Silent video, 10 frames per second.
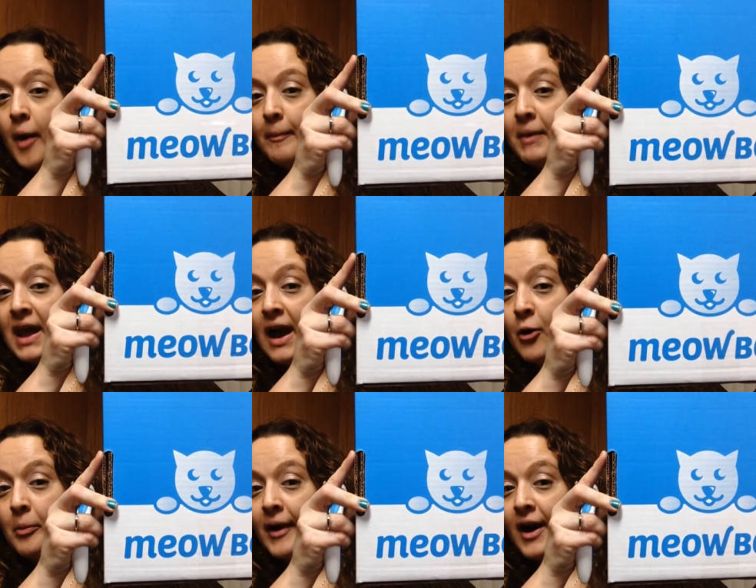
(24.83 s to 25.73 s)

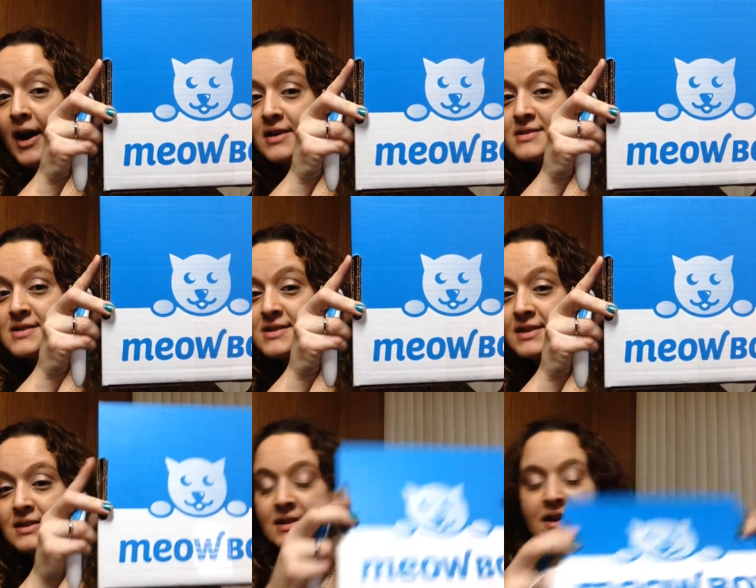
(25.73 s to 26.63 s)
Meow Box.
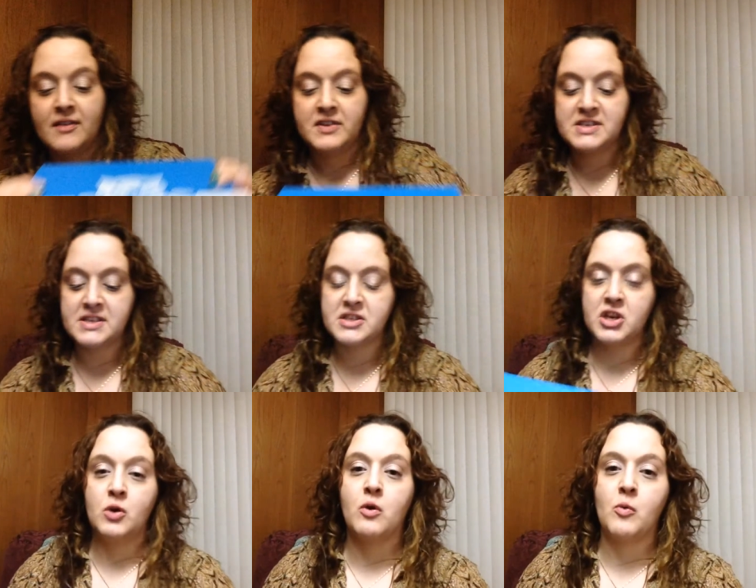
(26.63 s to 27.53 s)
This is a
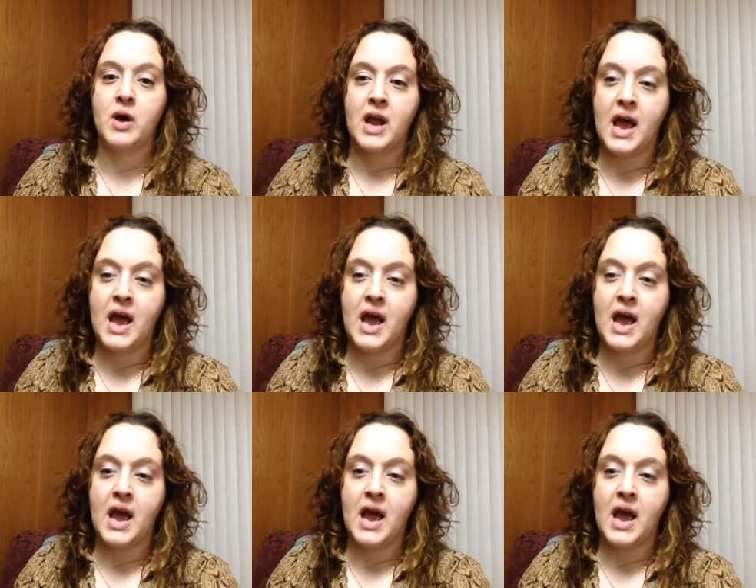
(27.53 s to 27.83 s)
newer one.